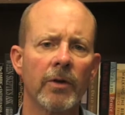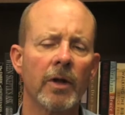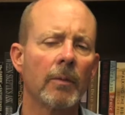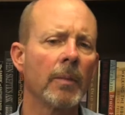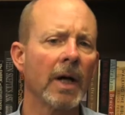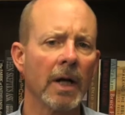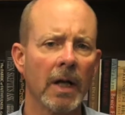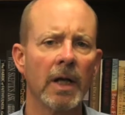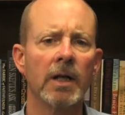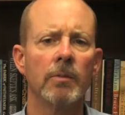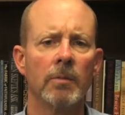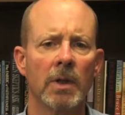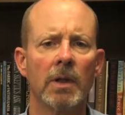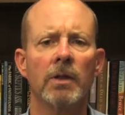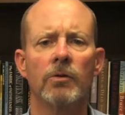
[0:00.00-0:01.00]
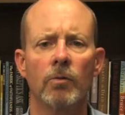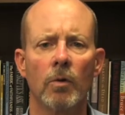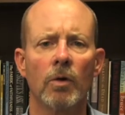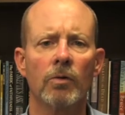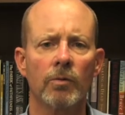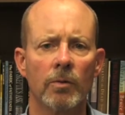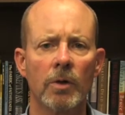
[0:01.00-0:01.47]
that about 8 minutes
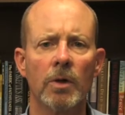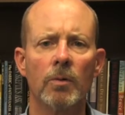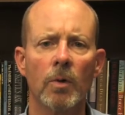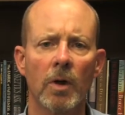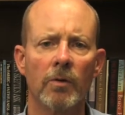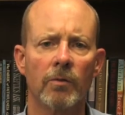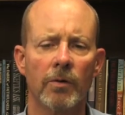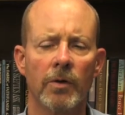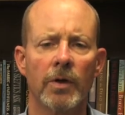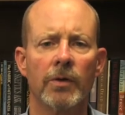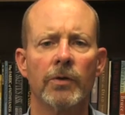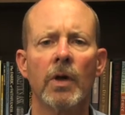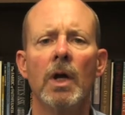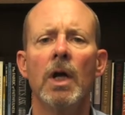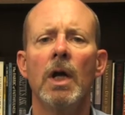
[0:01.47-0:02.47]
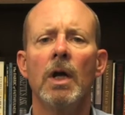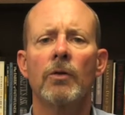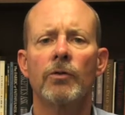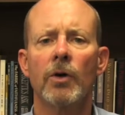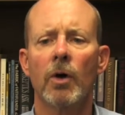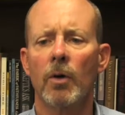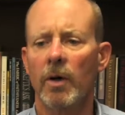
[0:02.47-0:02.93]
works really well for this.
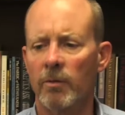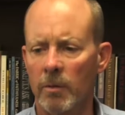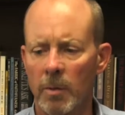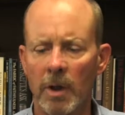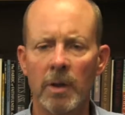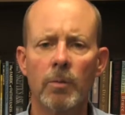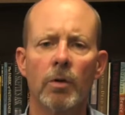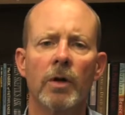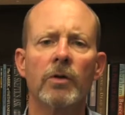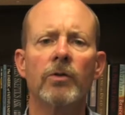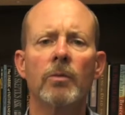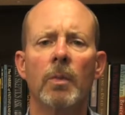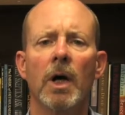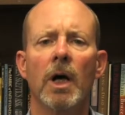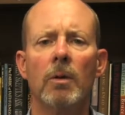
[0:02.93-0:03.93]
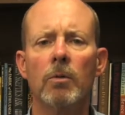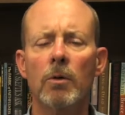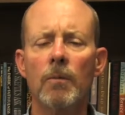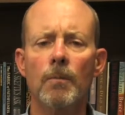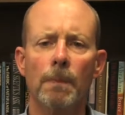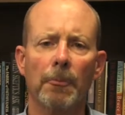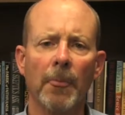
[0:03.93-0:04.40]
So everybody brings a
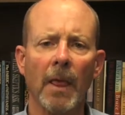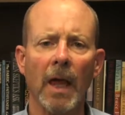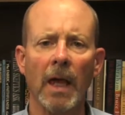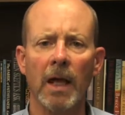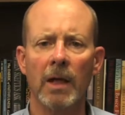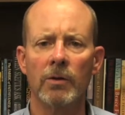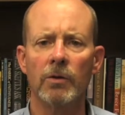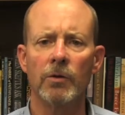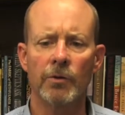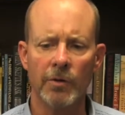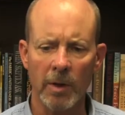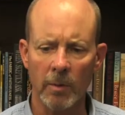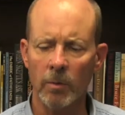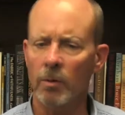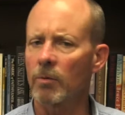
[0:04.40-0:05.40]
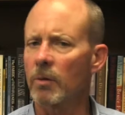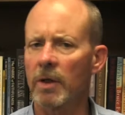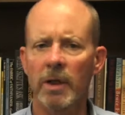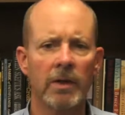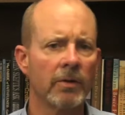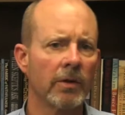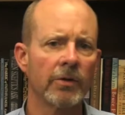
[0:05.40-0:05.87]
Bible, and you say, we're
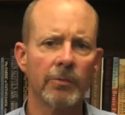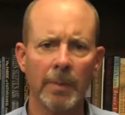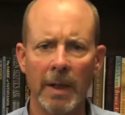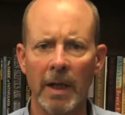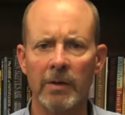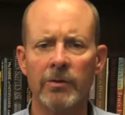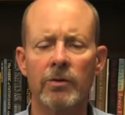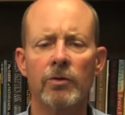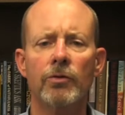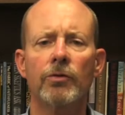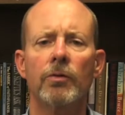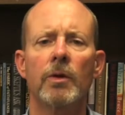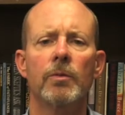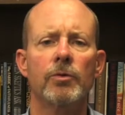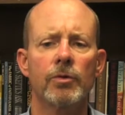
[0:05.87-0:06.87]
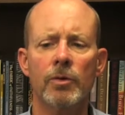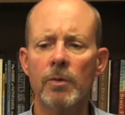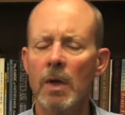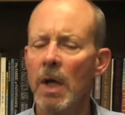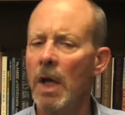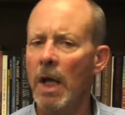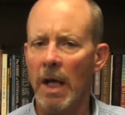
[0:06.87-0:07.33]
reading this passage of Scripture,
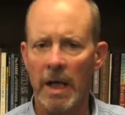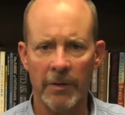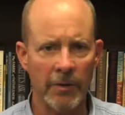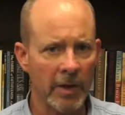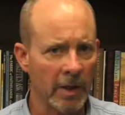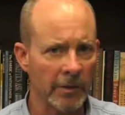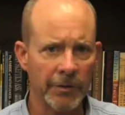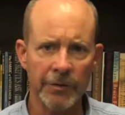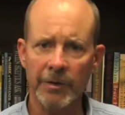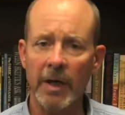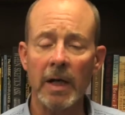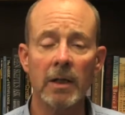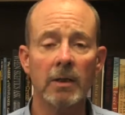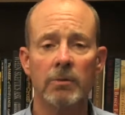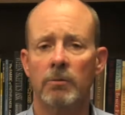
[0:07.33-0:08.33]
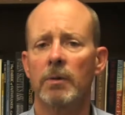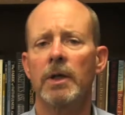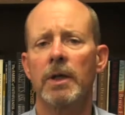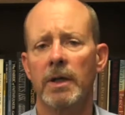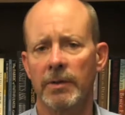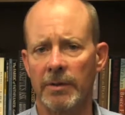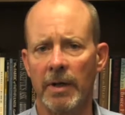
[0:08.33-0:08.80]
and then it's silent
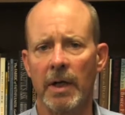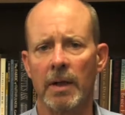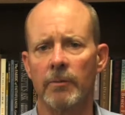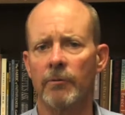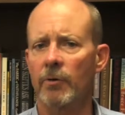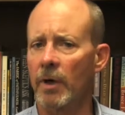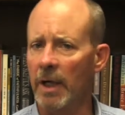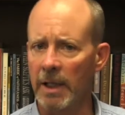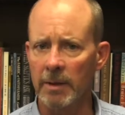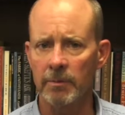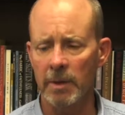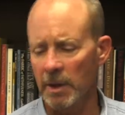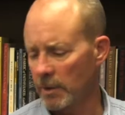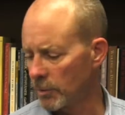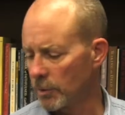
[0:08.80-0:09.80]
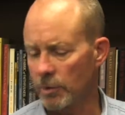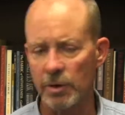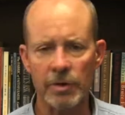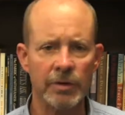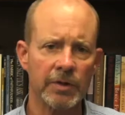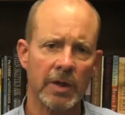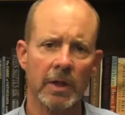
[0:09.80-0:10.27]
reading time for 8 minutes. You
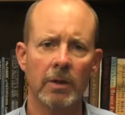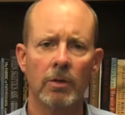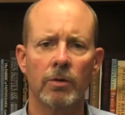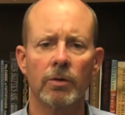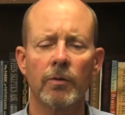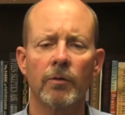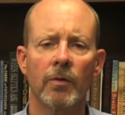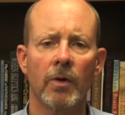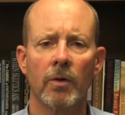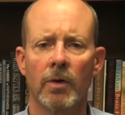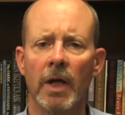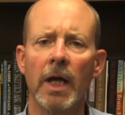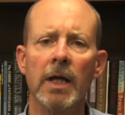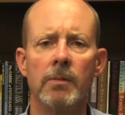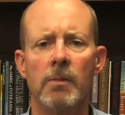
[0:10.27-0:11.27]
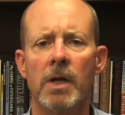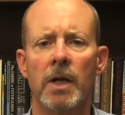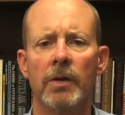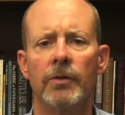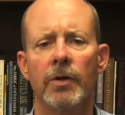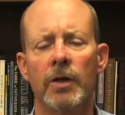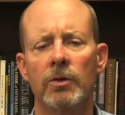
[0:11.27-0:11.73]
just set it on your phone, 8
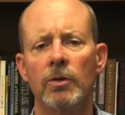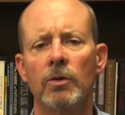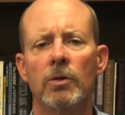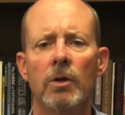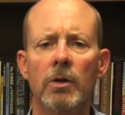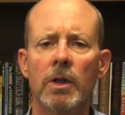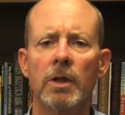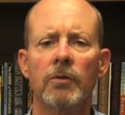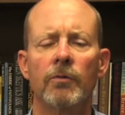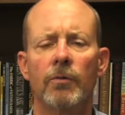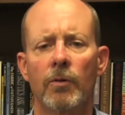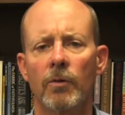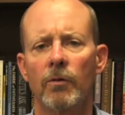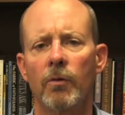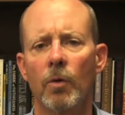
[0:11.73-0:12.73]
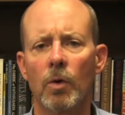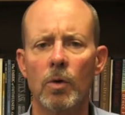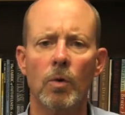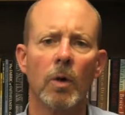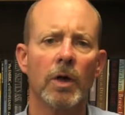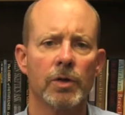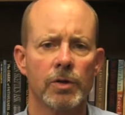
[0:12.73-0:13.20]
minutes, and you're looking for 4
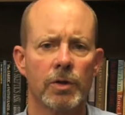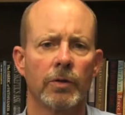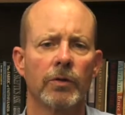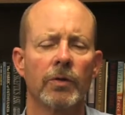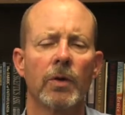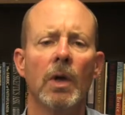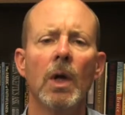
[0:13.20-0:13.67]
questions.